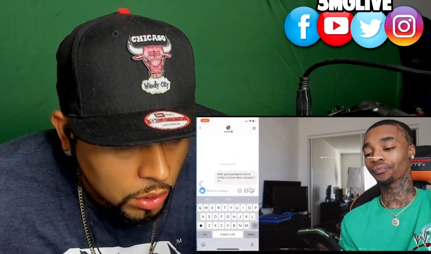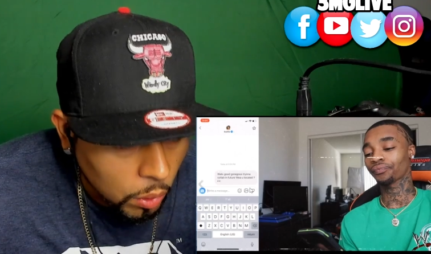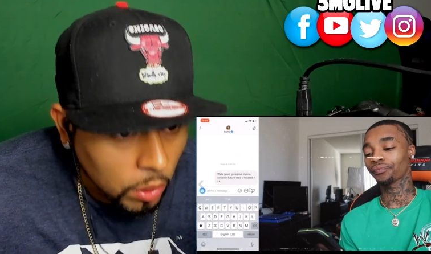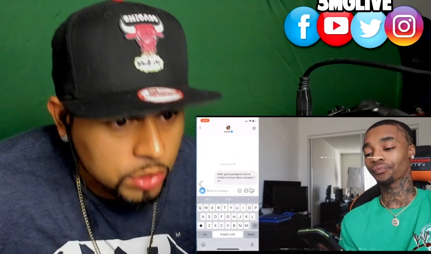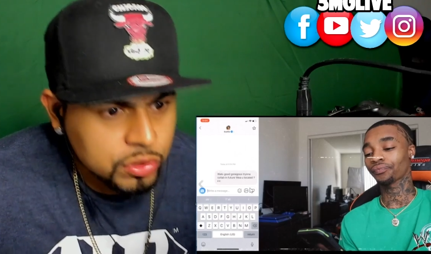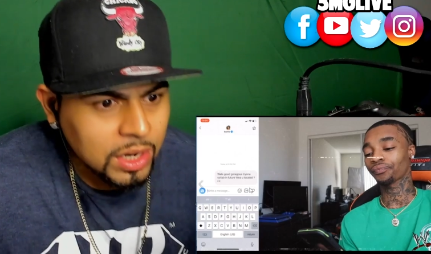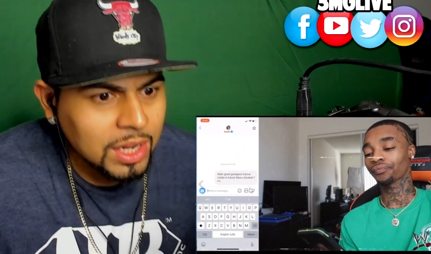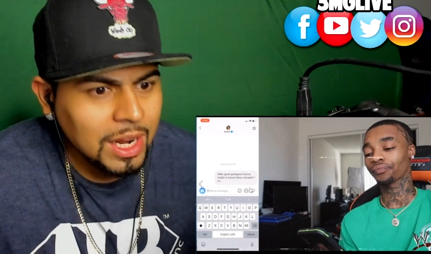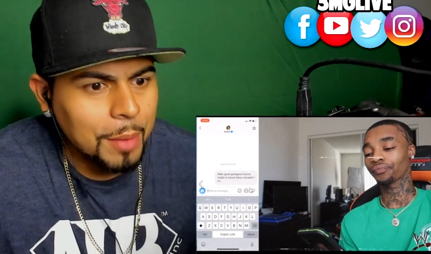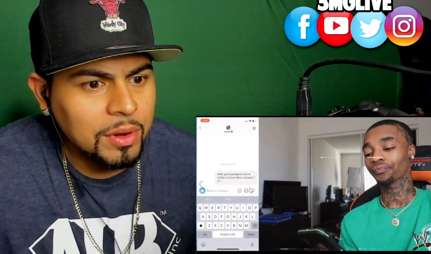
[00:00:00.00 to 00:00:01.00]
Speaker 1: Or trying to
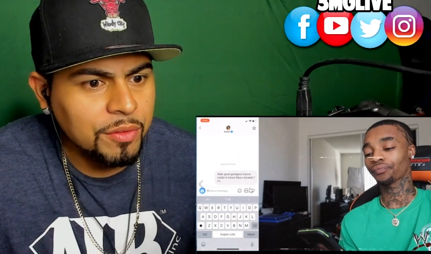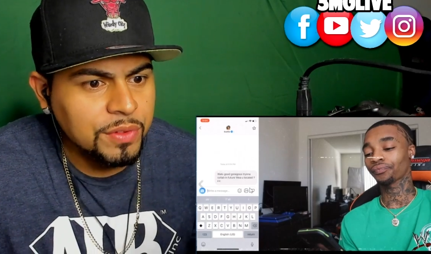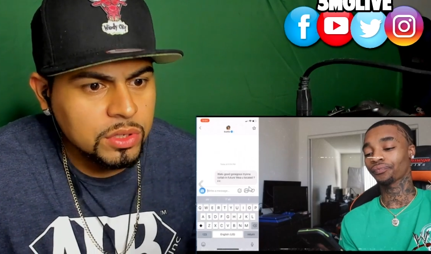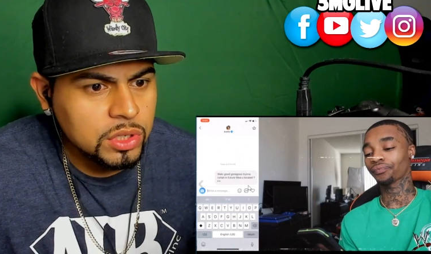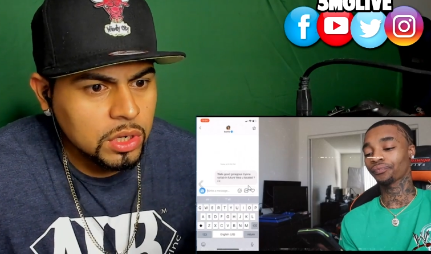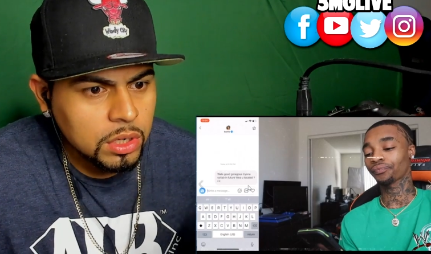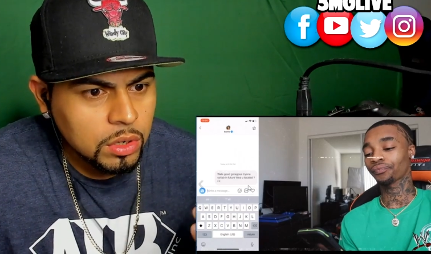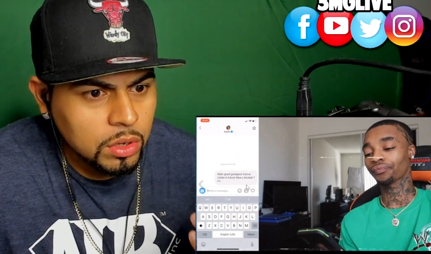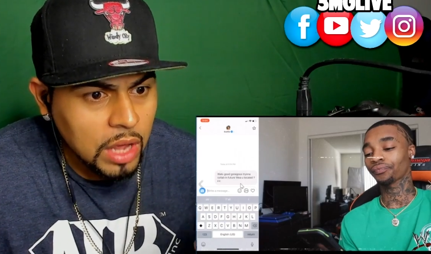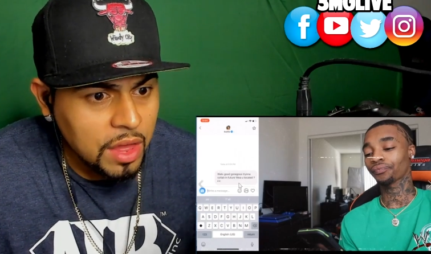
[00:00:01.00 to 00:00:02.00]
collab in the future?
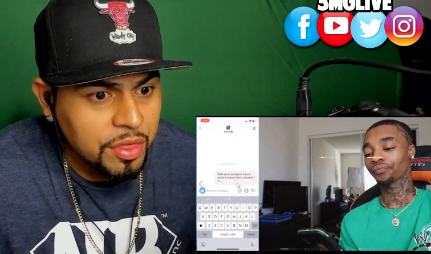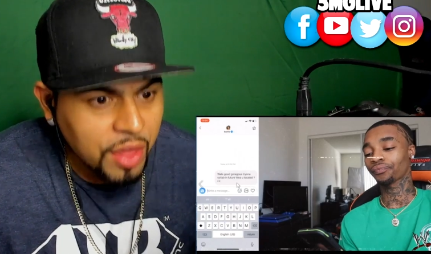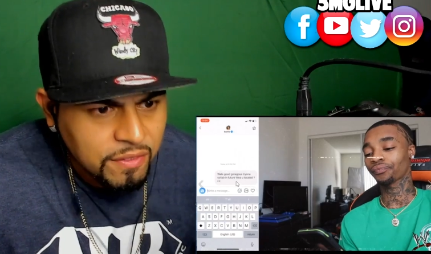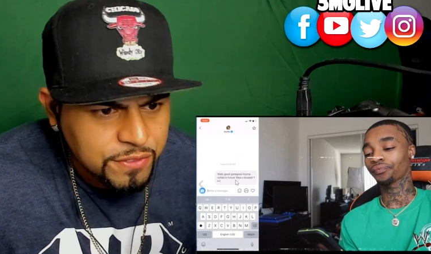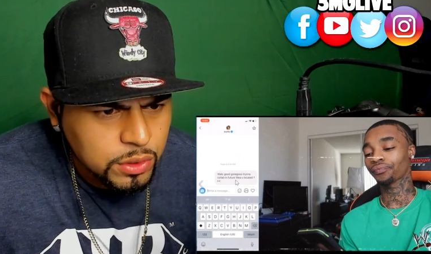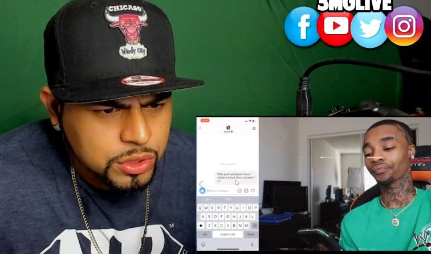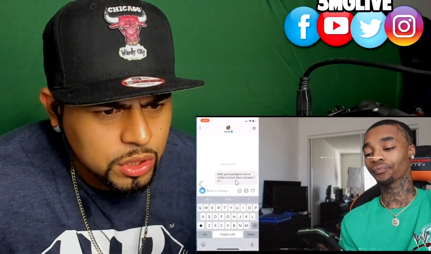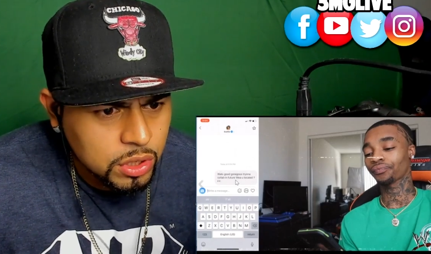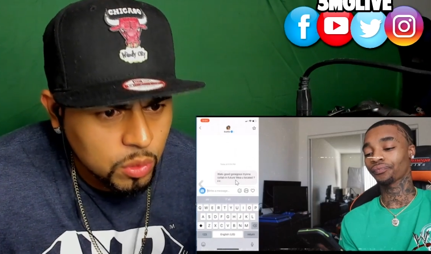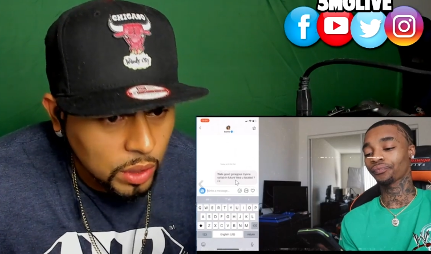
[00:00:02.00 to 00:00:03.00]
In the
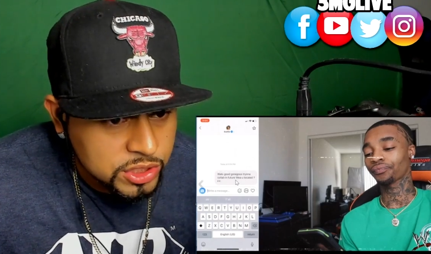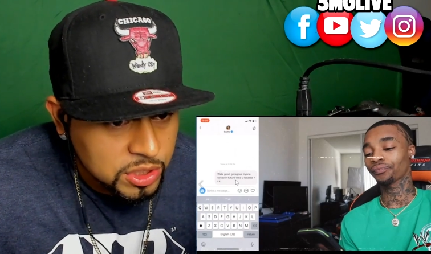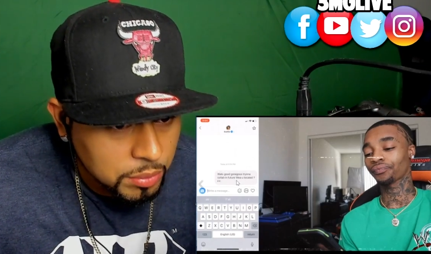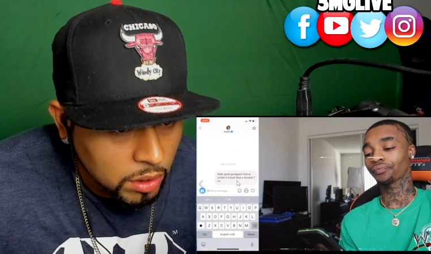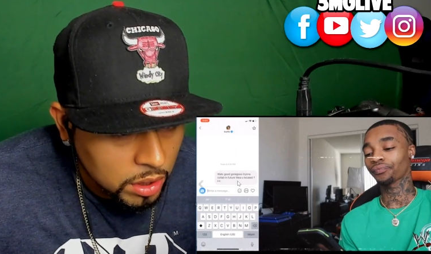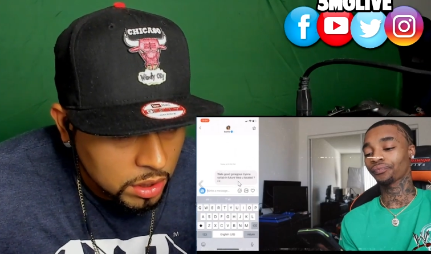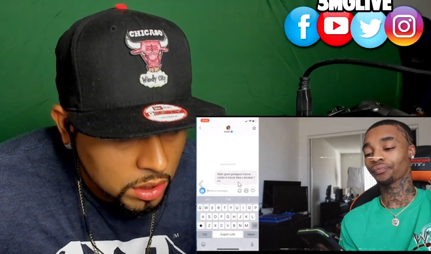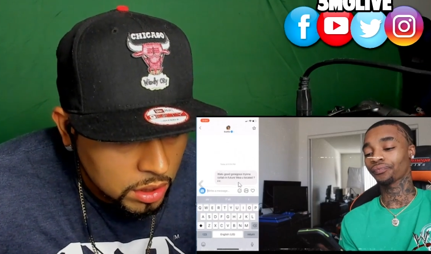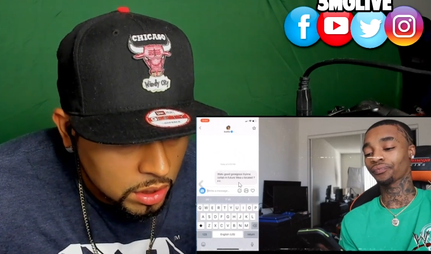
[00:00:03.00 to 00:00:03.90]
future? Question mark.